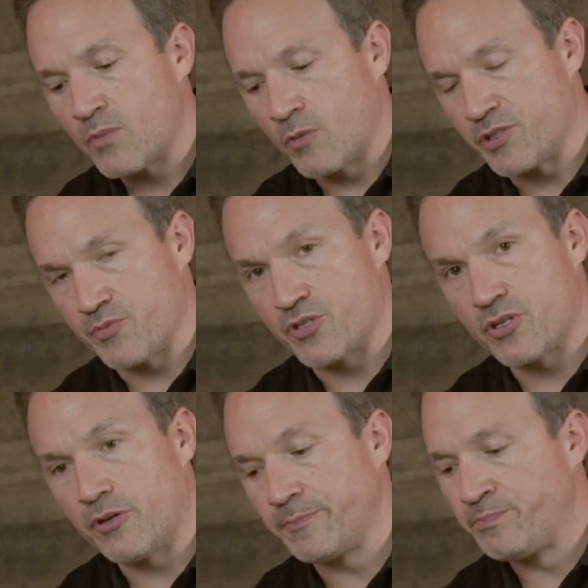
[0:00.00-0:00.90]
with some
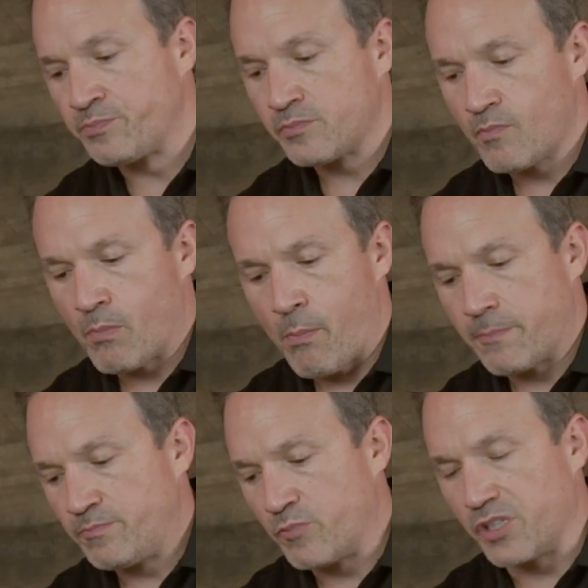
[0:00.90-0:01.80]
salt.
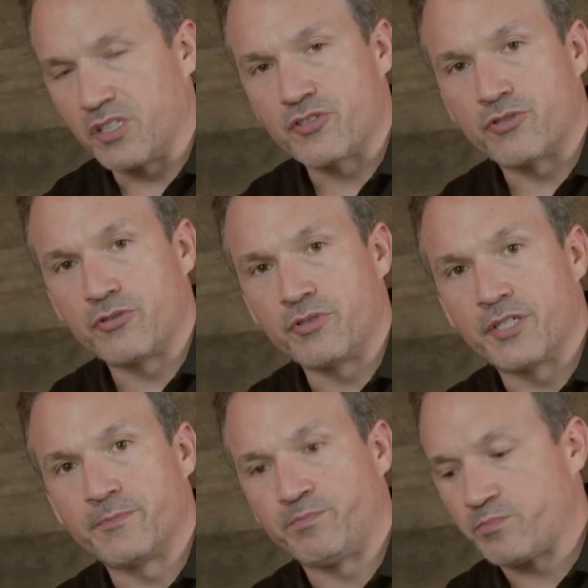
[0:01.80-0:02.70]
Really cuts through
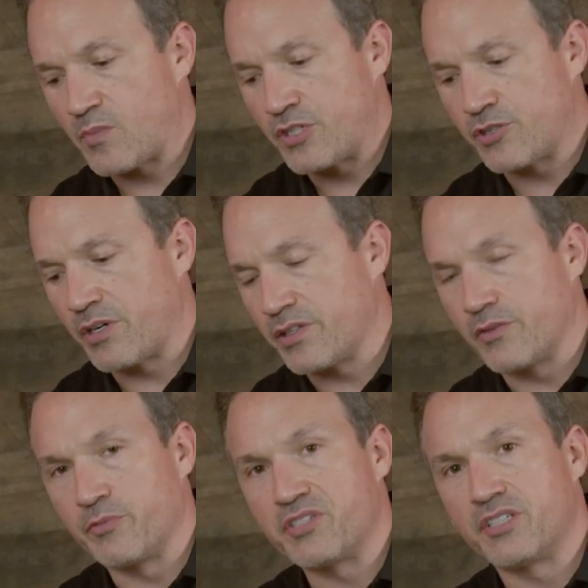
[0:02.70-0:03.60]
the strength
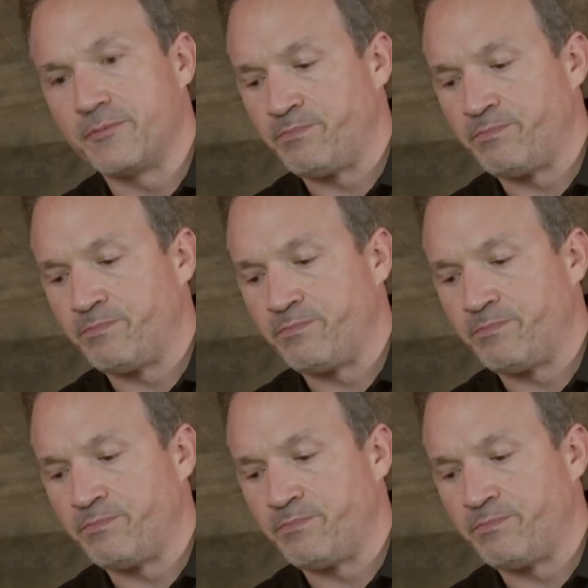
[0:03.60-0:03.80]
of whiskey.